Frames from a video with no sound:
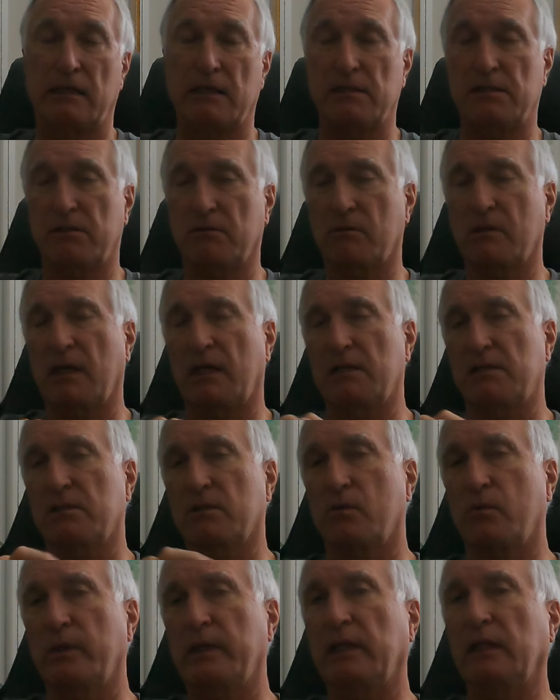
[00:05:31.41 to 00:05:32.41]
And so,
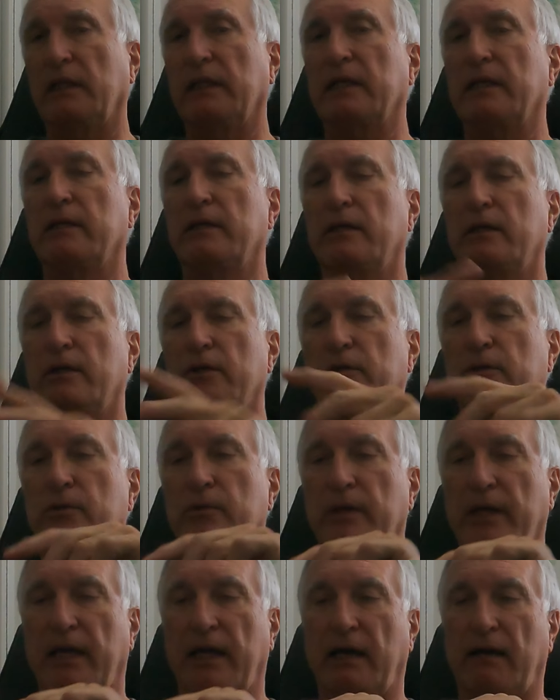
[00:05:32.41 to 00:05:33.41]
consequently,
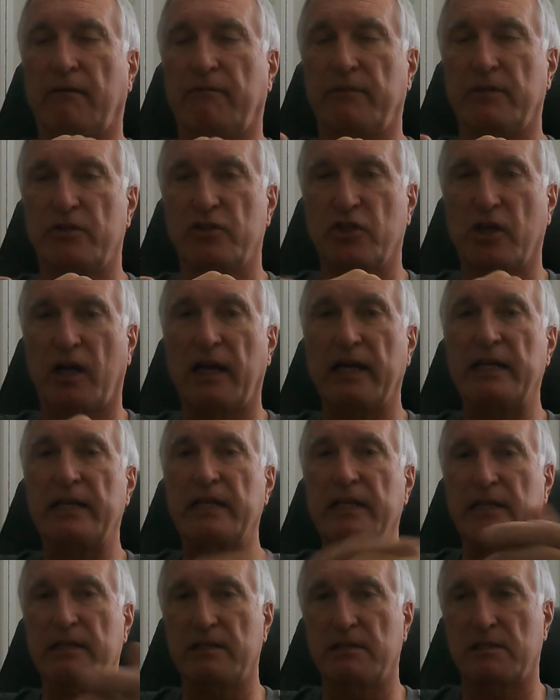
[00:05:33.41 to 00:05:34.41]
you have the
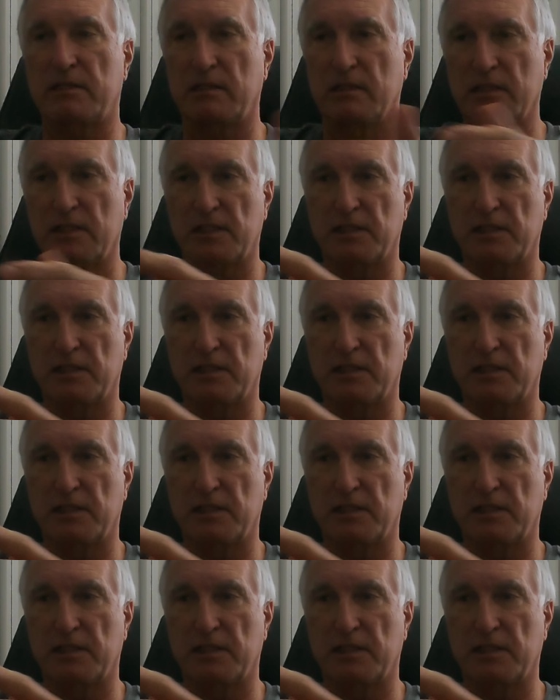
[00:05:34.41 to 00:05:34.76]
Chinese